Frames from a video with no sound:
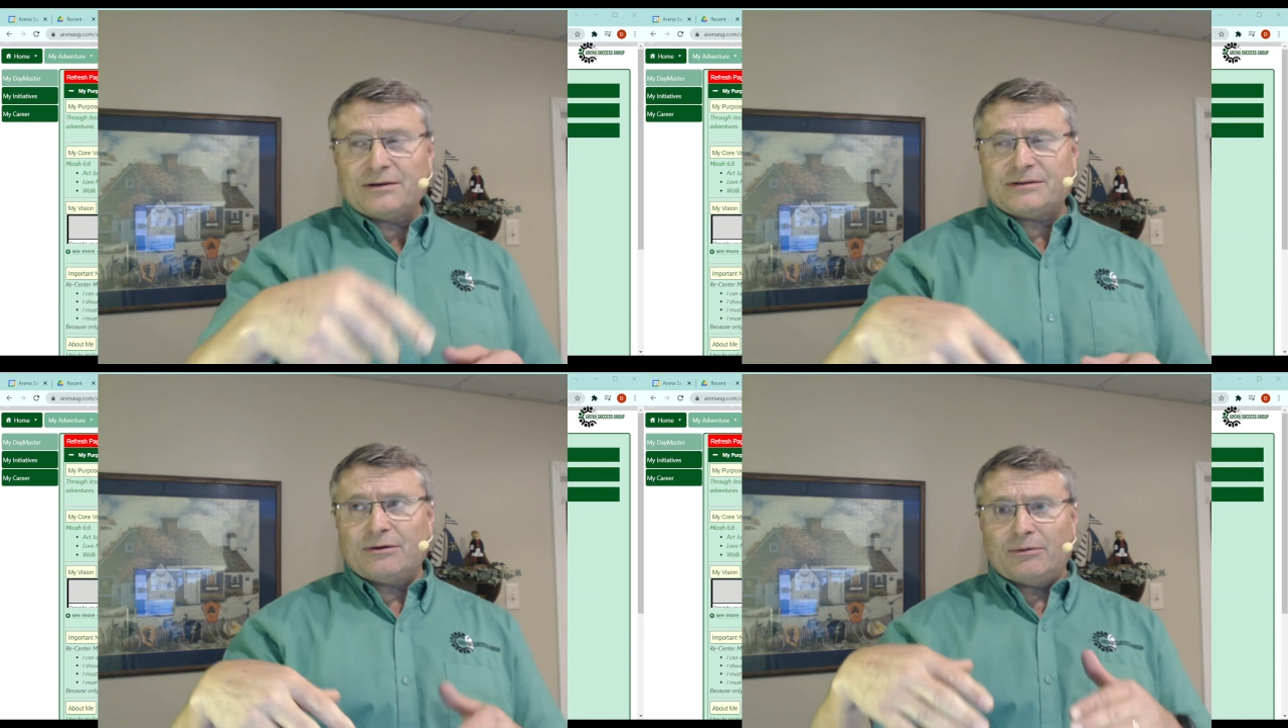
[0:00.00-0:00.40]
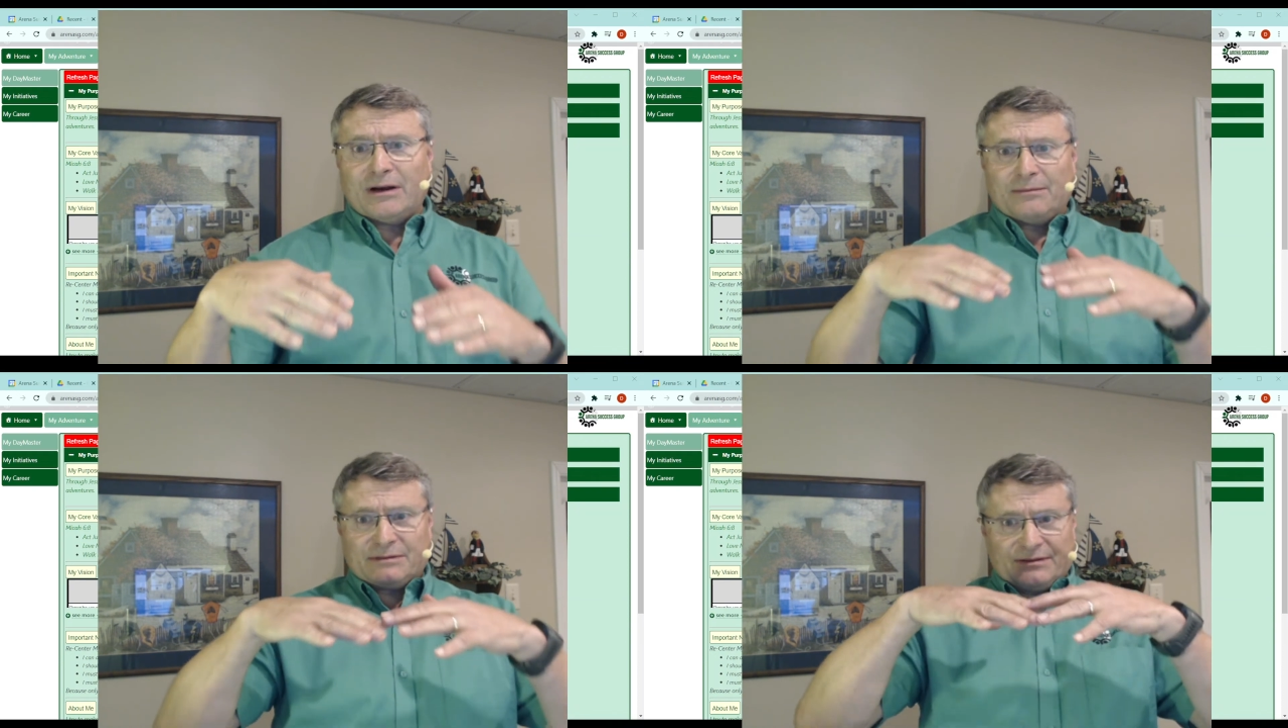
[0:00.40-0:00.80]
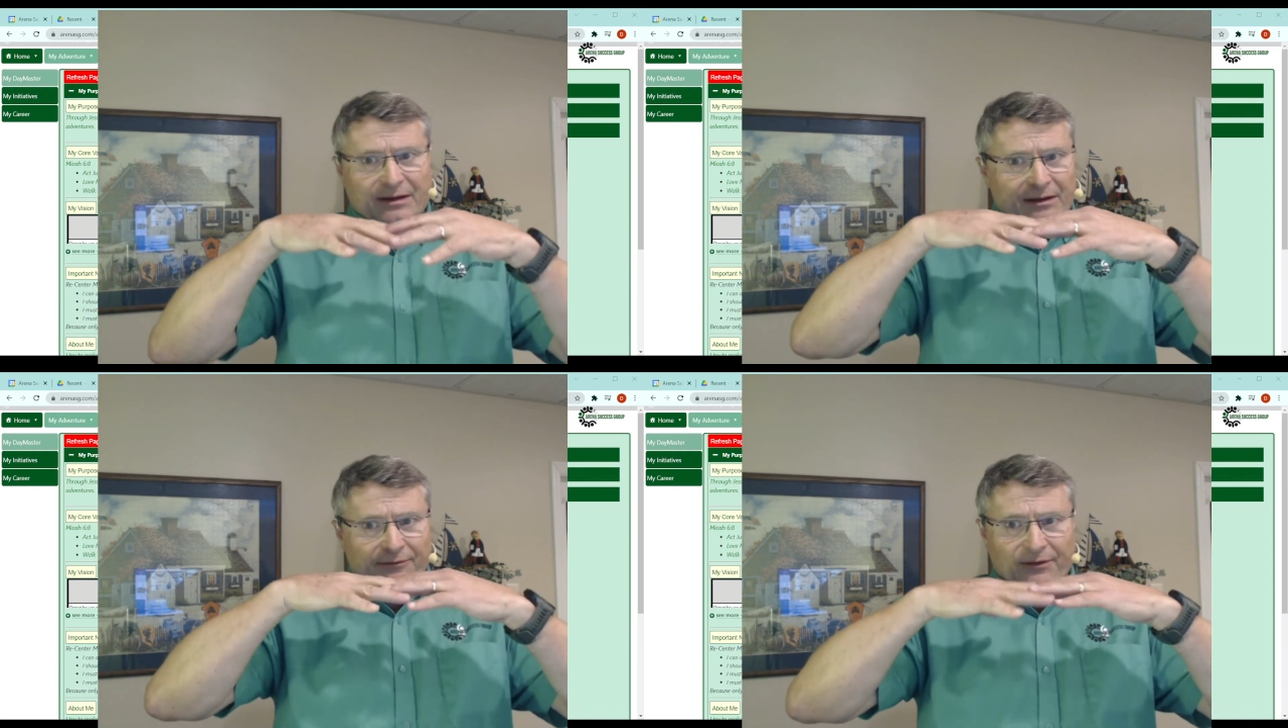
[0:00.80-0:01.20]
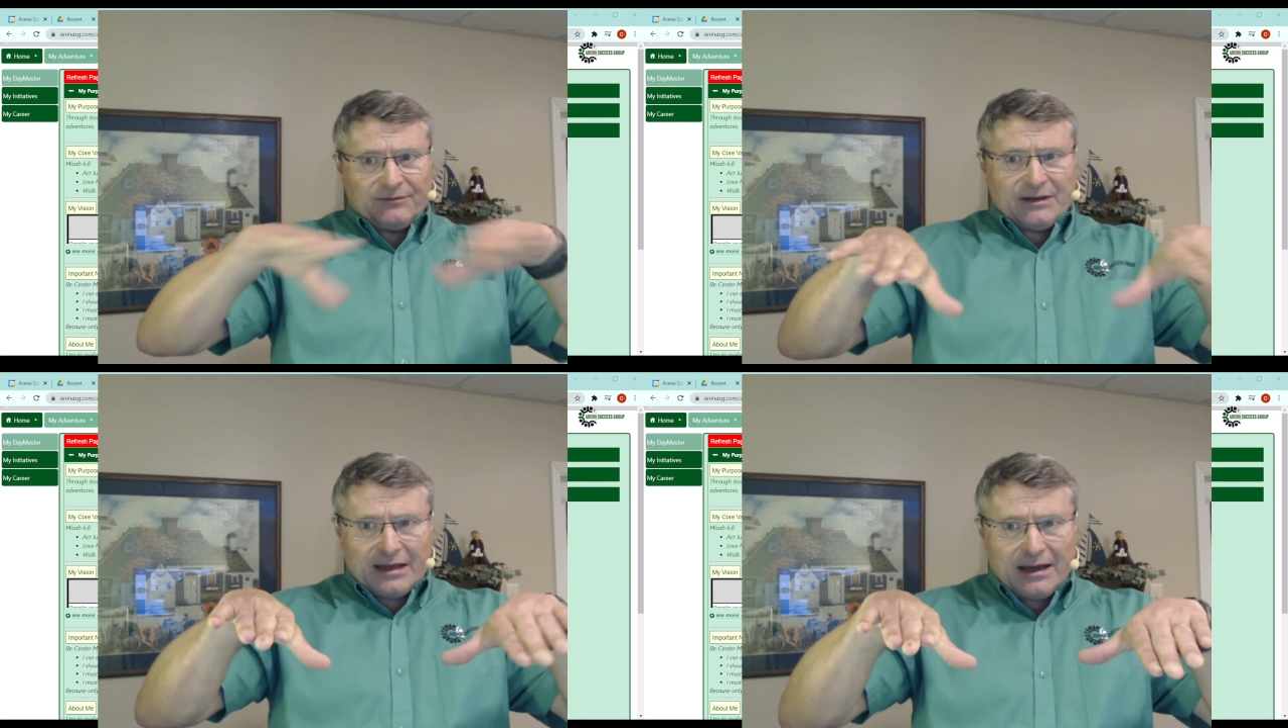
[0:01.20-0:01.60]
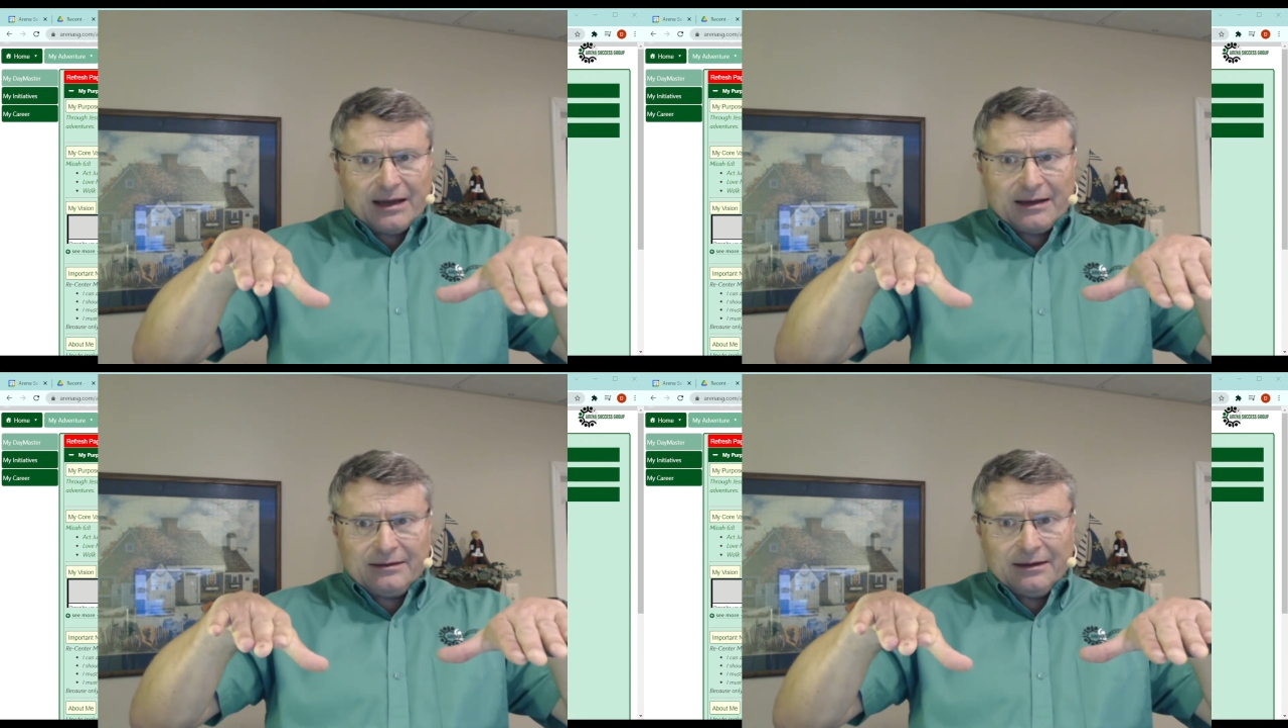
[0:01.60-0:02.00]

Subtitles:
So when I'm 59,